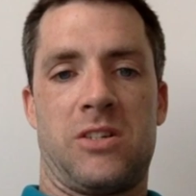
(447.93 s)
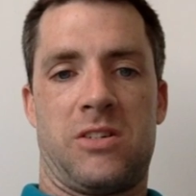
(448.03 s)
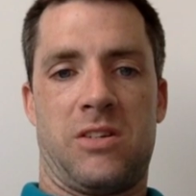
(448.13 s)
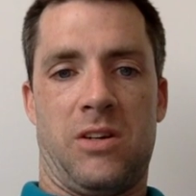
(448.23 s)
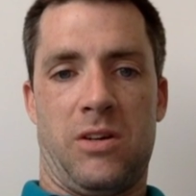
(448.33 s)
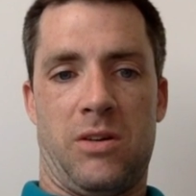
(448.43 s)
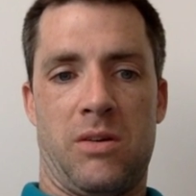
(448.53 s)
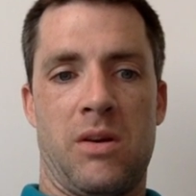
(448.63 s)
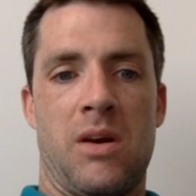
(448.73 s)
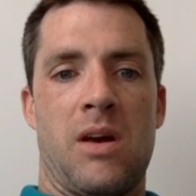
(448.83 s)
So
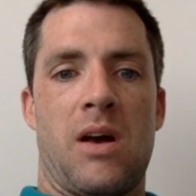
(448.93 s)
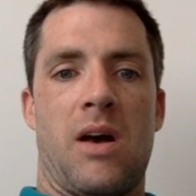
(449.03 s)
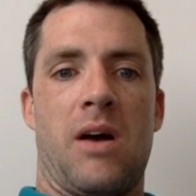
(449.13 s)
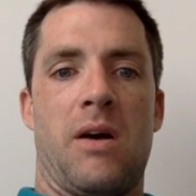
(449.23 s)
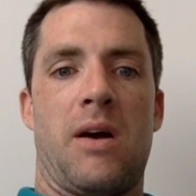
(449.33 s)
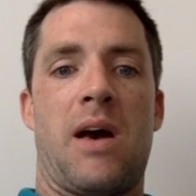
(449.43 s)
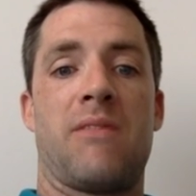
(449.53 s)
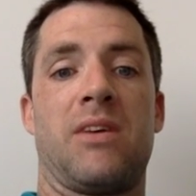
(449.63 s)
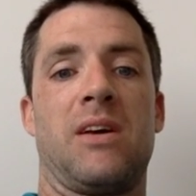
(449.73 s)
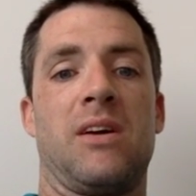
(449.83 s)

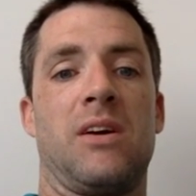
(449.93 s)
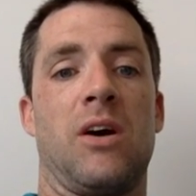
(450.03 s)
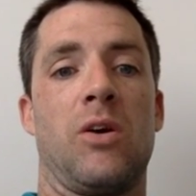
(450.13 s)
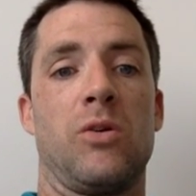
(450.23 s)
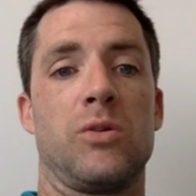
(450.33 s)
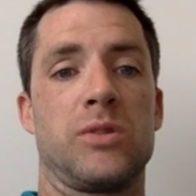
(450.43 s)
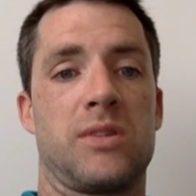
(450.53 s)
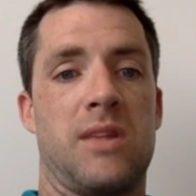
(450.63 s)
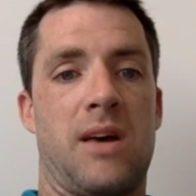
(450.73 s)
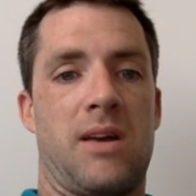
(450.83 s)
having goals
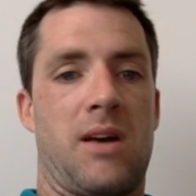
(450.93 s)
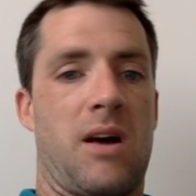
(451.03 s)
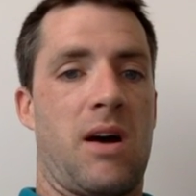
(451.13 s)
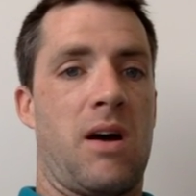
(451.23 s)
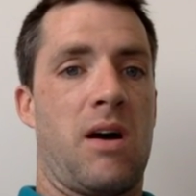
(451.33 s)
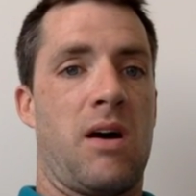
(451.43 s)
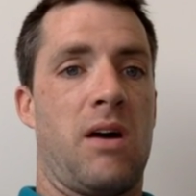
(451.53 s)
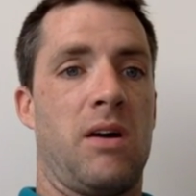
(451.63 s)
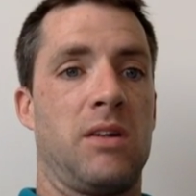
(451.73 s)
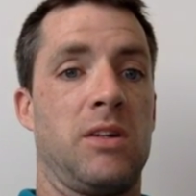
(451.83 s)
that
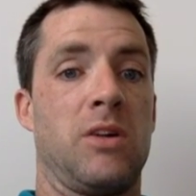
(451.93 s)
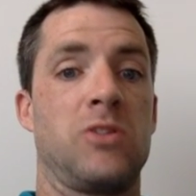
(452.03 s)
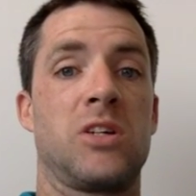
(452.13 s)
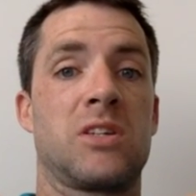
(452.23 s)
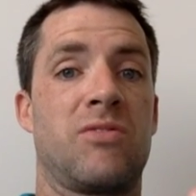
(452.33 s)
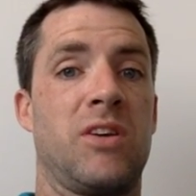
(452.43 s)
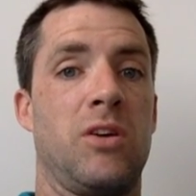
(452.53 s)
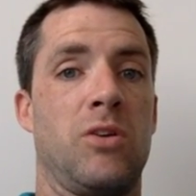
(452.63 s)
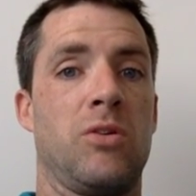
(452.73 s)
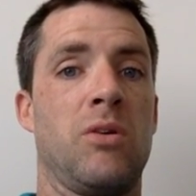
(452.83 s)
are just for
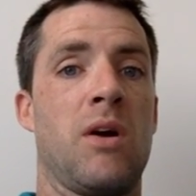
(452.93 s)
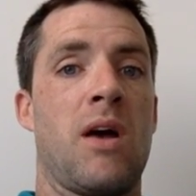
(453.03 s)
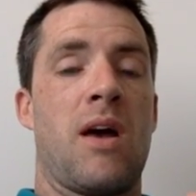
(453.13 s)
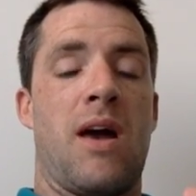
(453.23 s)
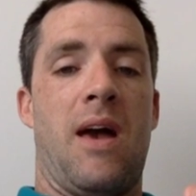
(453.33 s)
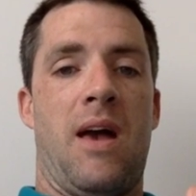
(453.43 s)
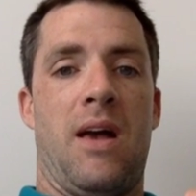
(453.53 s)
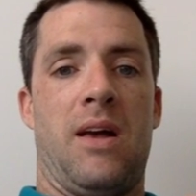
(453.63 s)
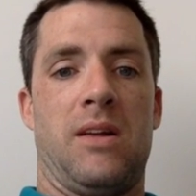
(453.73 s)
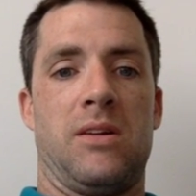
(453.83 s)
you,
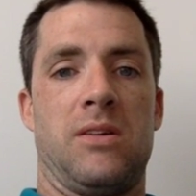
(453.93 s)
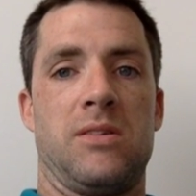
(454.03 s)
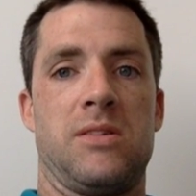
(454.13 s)
and